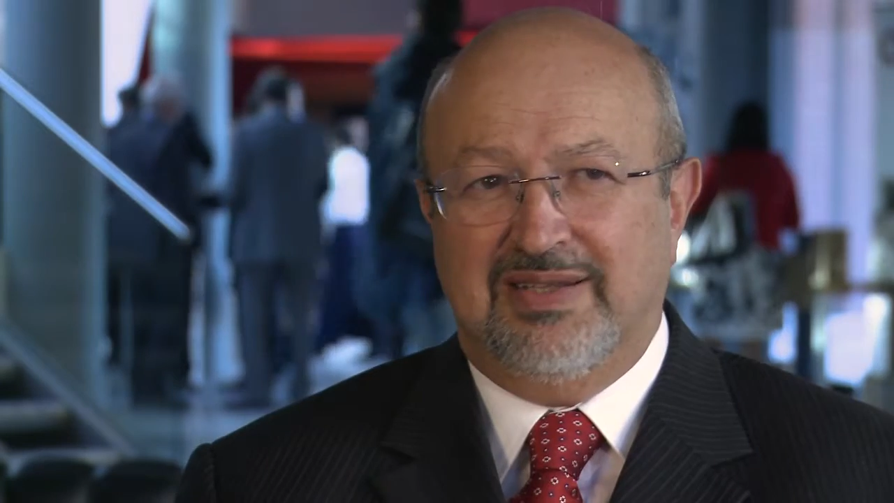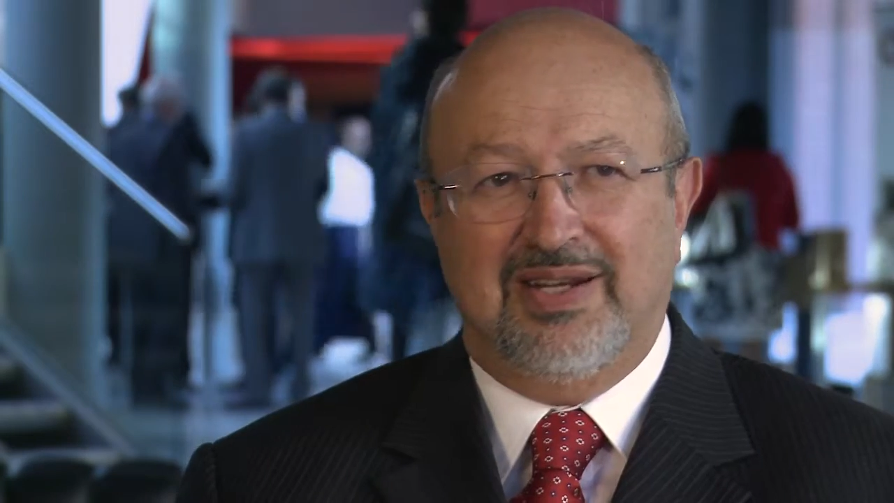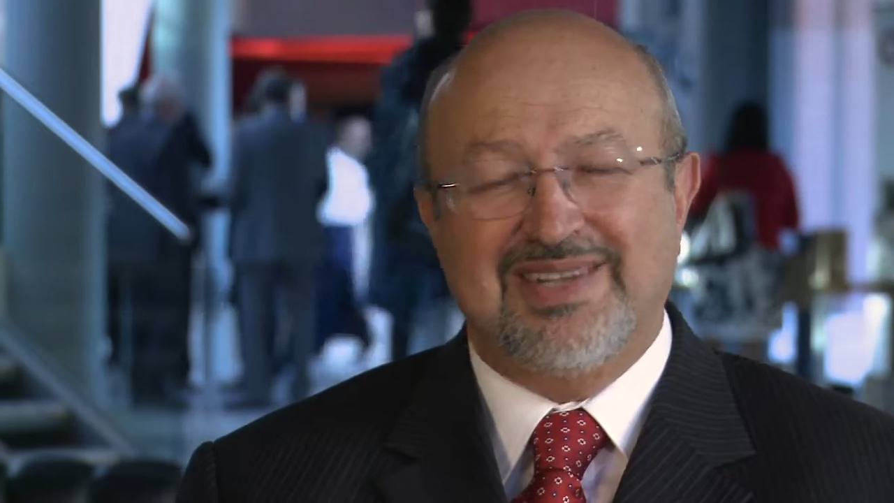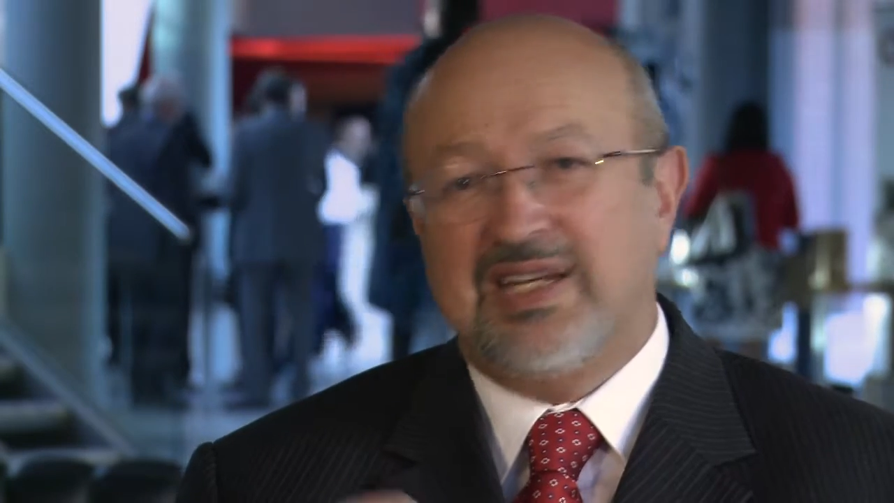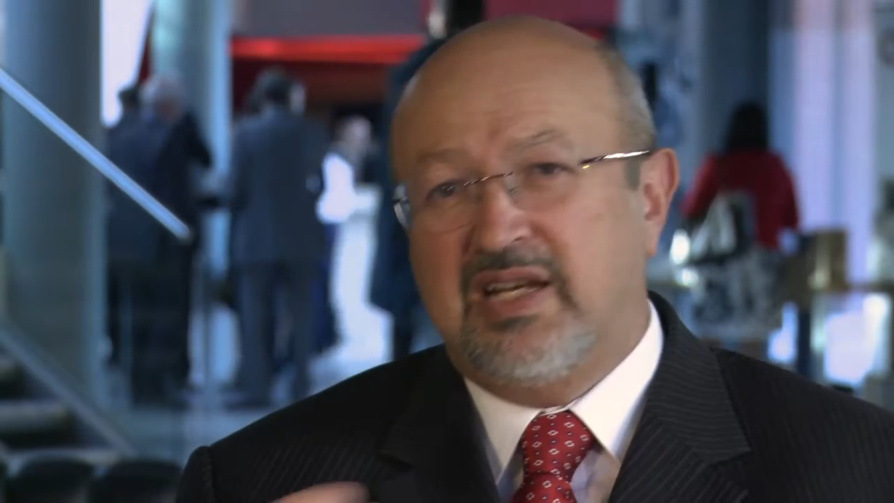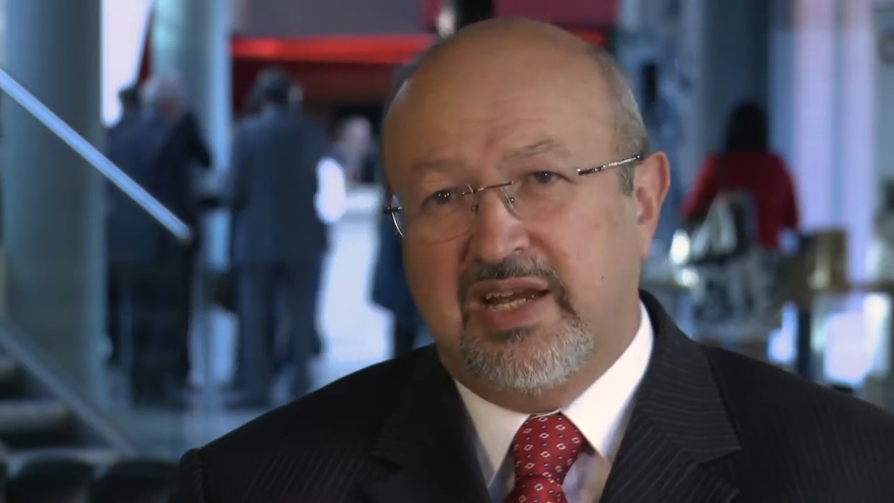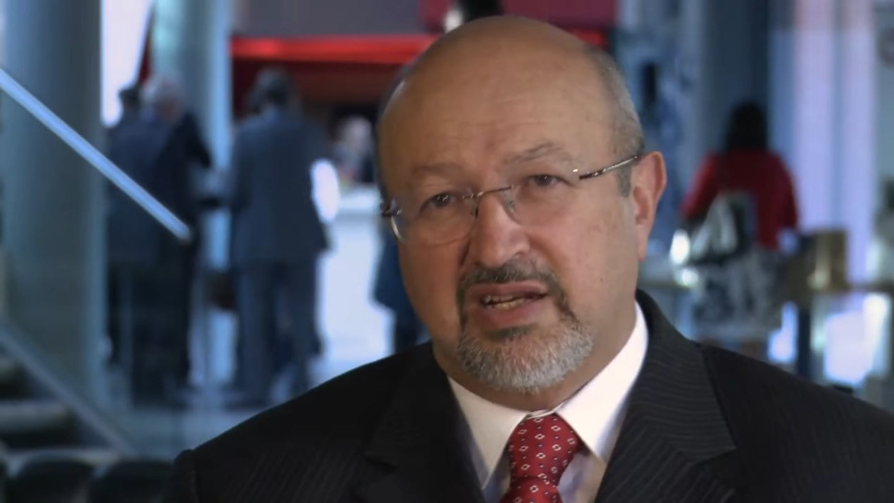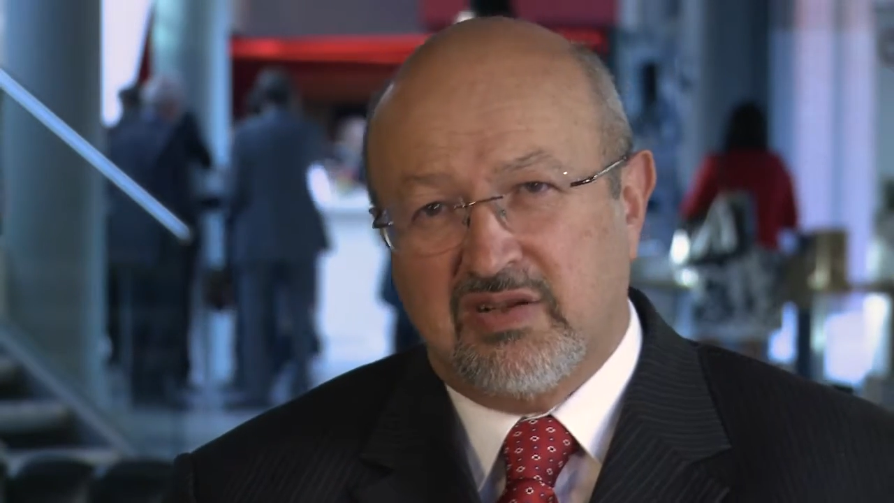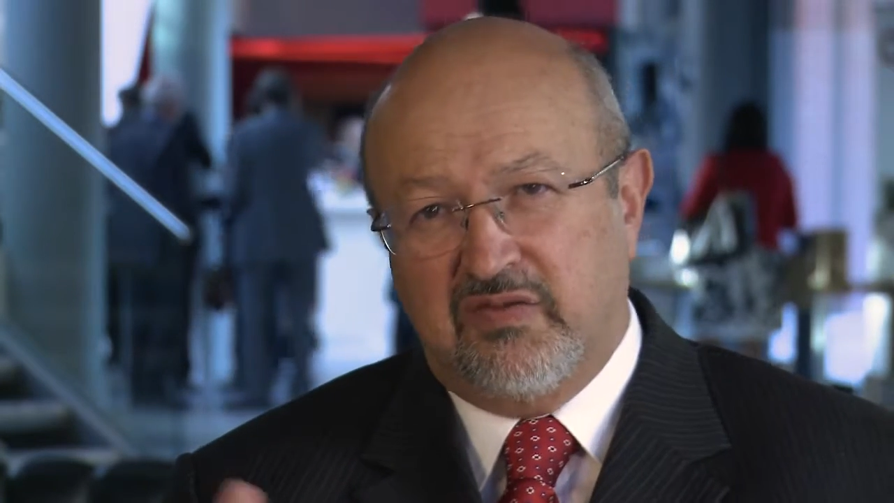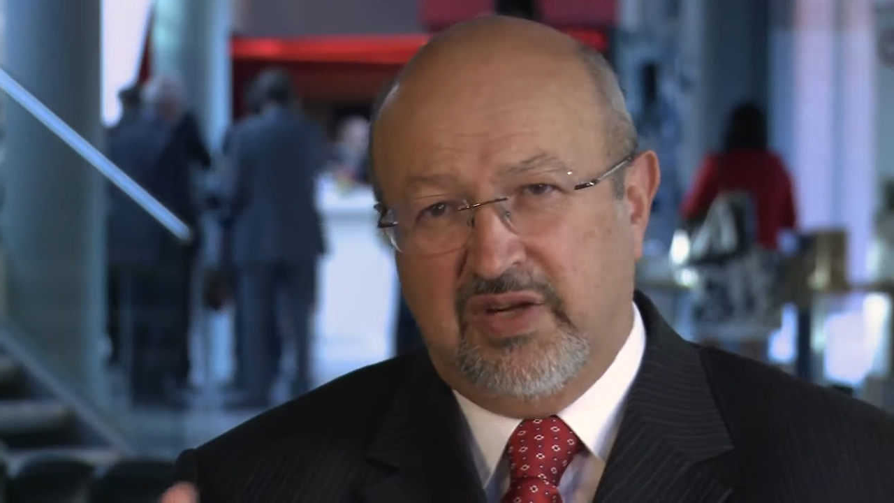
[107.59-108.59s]
the
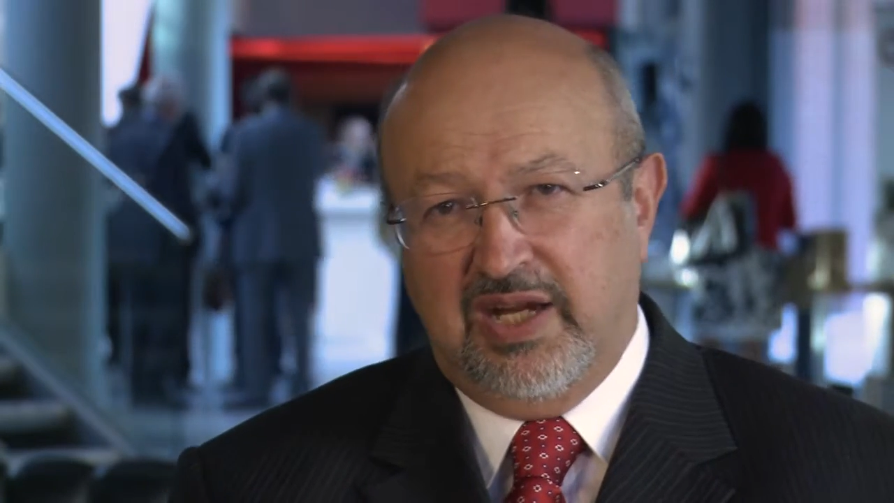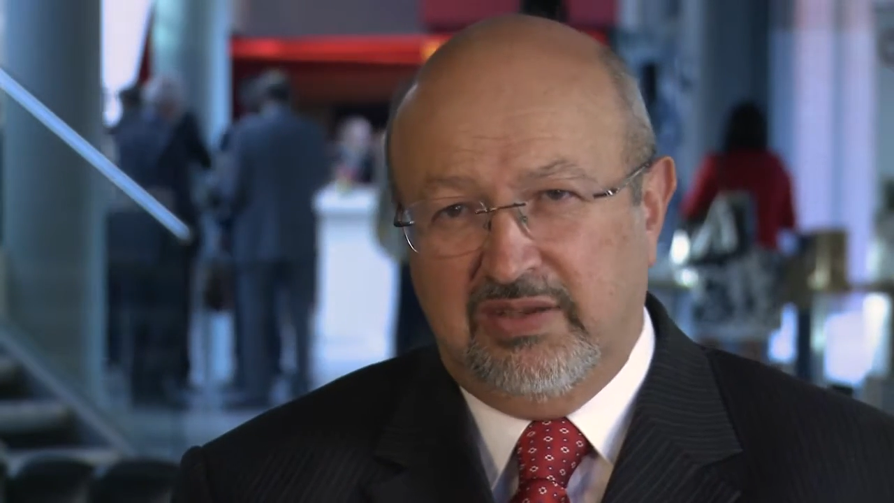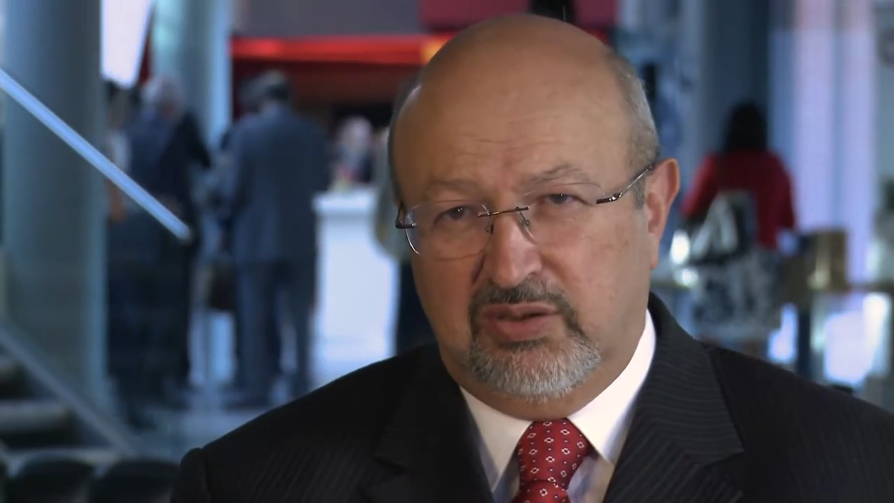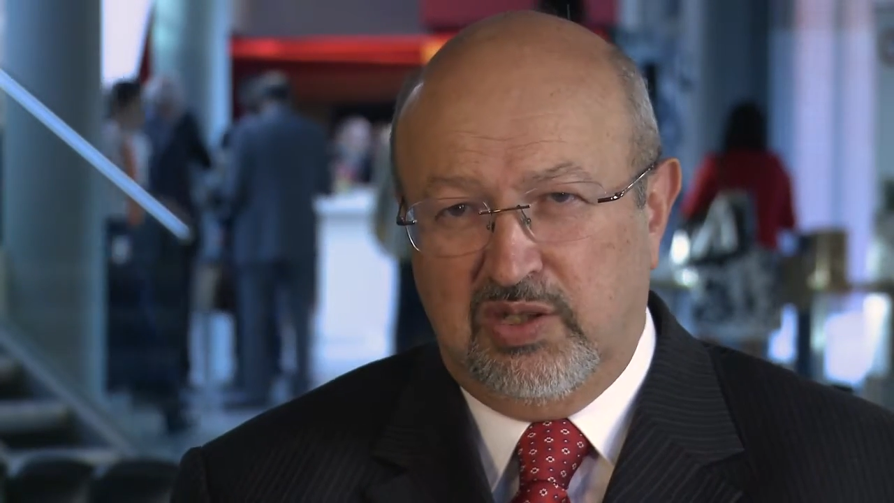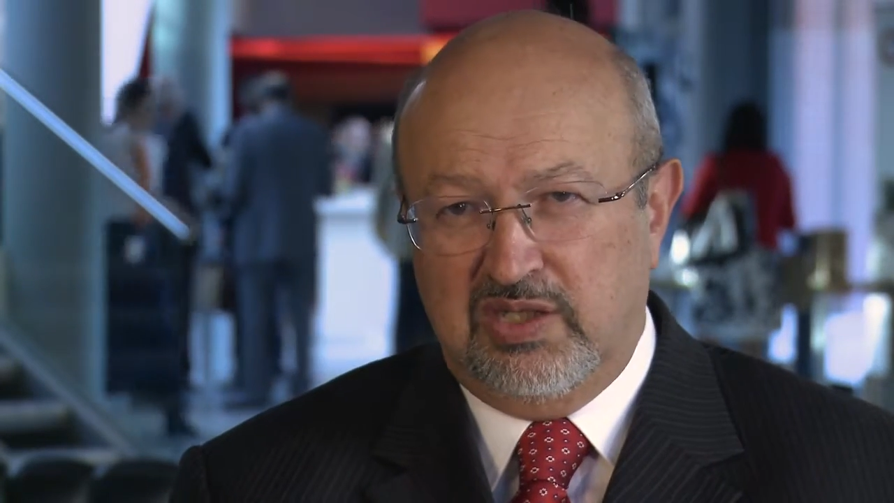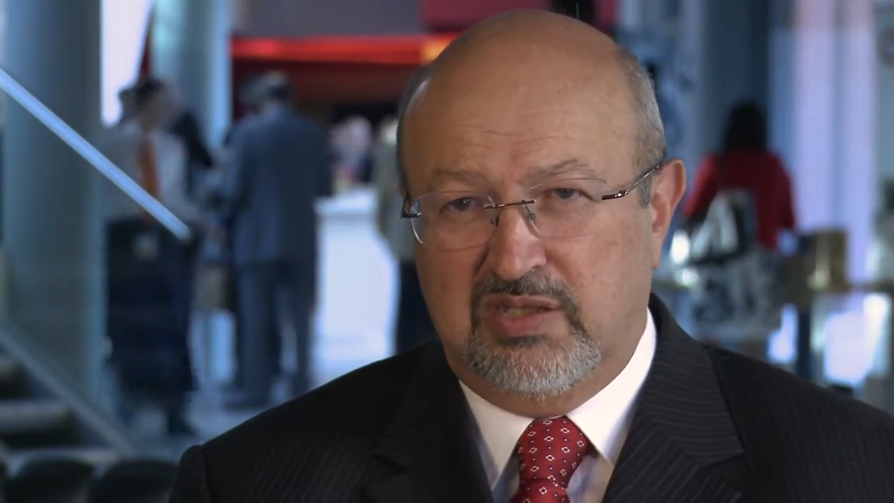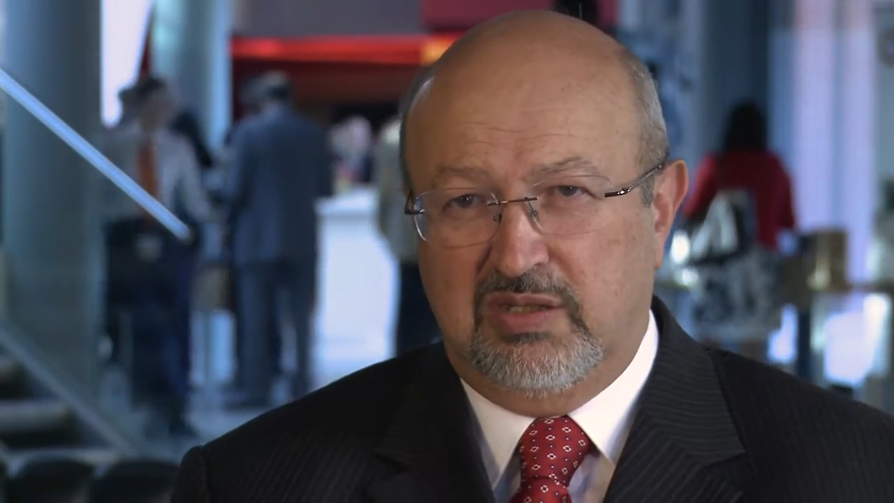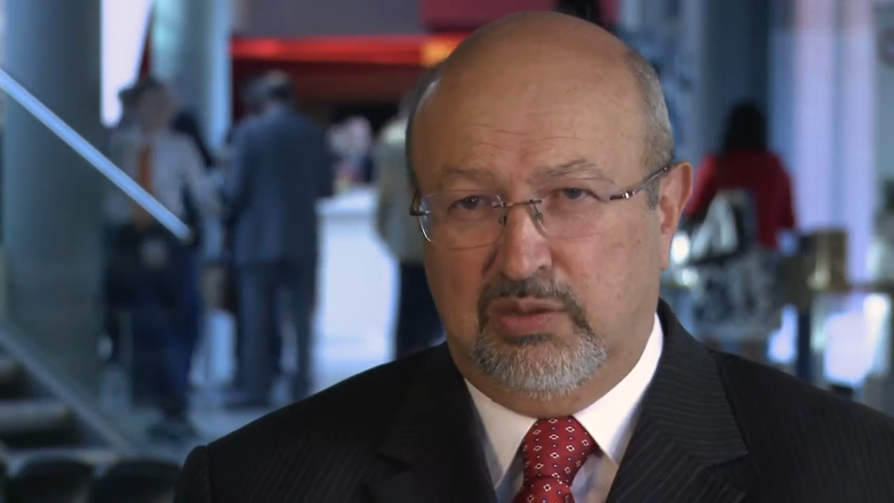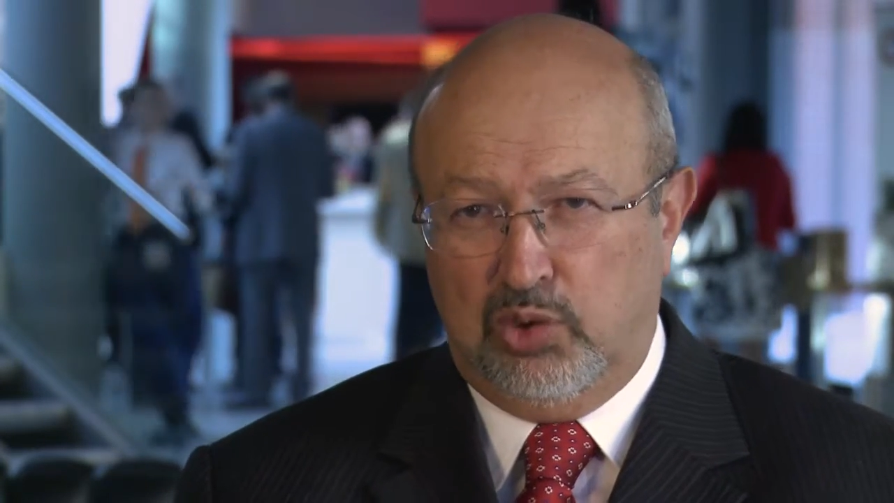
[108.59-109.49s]
resilience of countries